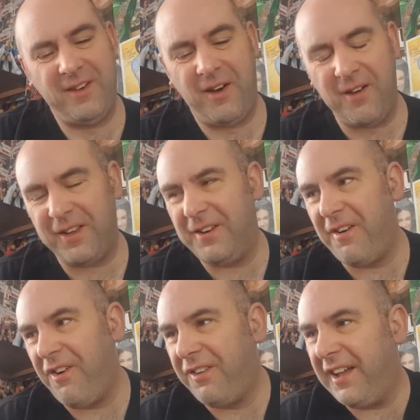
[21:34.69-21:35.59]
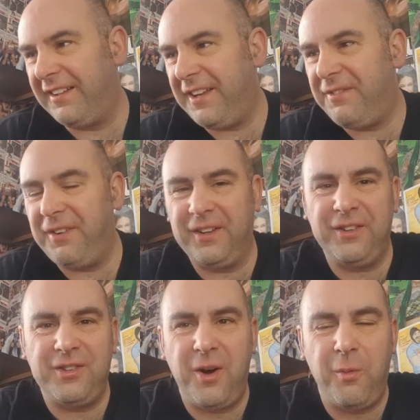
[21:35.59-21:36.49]
All in all, I did think the
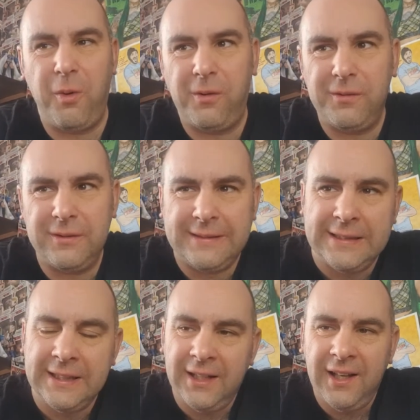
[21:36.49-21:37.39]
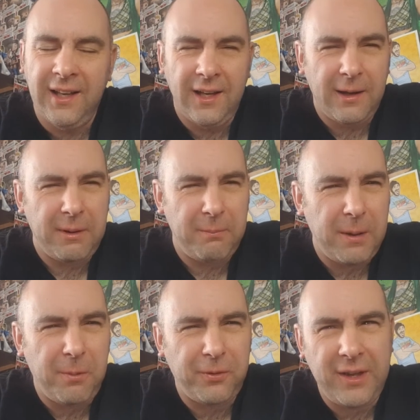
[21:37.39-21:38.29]
show, I mean,
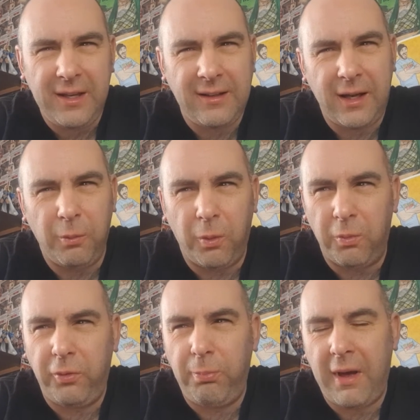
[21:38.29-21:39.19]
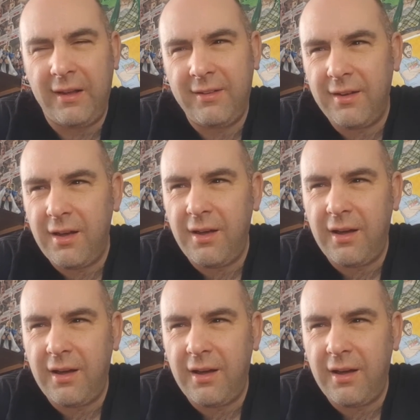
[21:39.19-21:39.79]
people say night one was better.